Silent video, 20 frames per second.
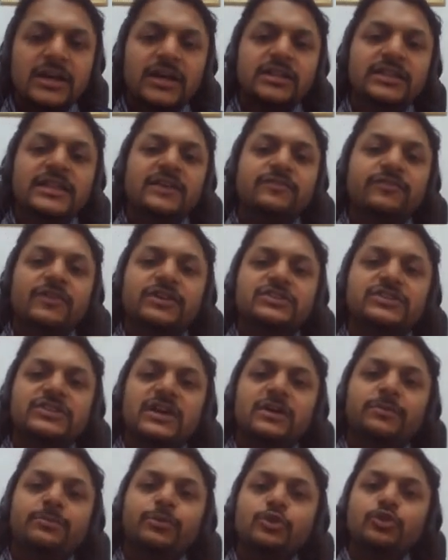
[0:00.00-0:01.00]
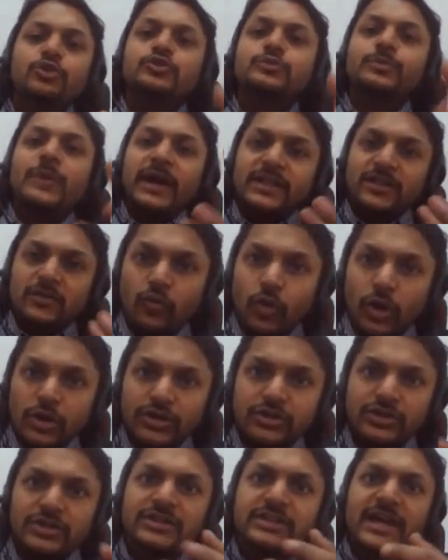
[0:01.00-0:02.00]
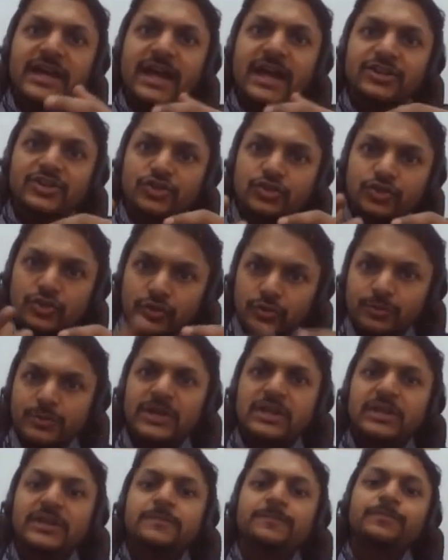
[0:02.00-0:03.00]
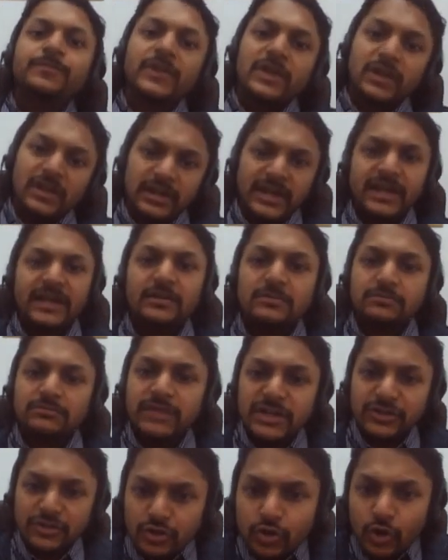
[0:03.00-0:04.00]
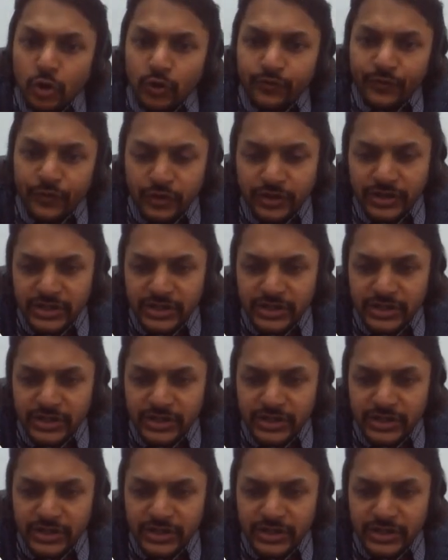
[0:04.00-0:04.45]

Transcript: that was uh, produced by the water that should be like that should go for